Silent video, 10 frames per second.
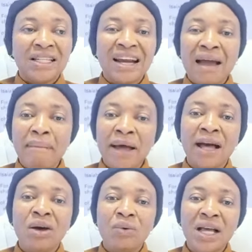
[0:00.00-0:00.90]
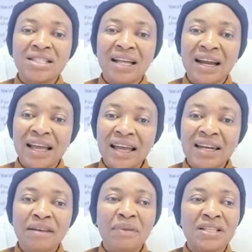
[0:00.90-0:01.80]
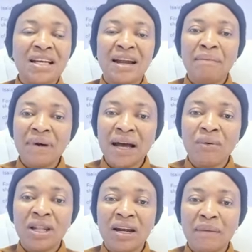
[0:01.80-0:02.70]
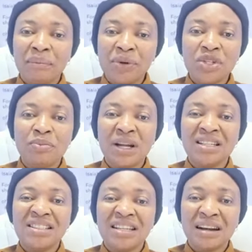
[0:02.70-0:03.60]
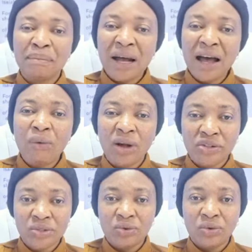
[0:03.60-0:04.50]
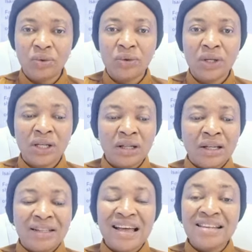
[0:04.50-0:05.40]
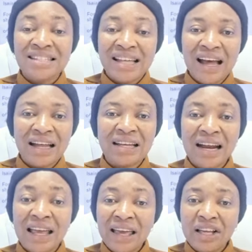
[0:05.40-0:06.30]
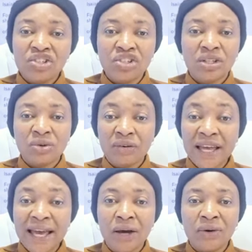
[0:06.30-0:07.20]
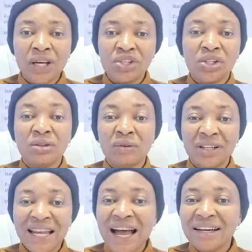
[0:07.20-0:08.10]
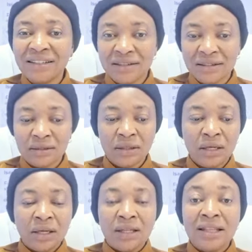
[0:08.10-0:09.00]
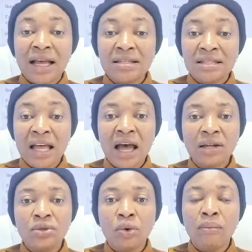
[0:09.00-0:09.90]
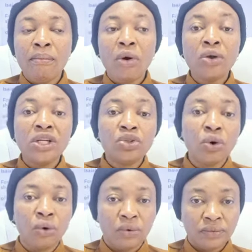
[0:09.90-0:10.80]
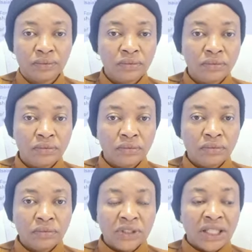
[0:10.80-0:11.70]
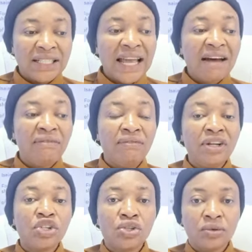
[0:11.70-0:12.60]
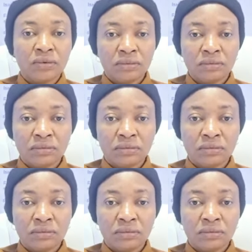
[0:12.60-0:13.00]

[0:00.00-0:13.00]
There are powers, there are enemies, there are power, there are principalities, there are powers, you know, that stand, that are agent of hell, agent of darkness, that stand to monitor the affliction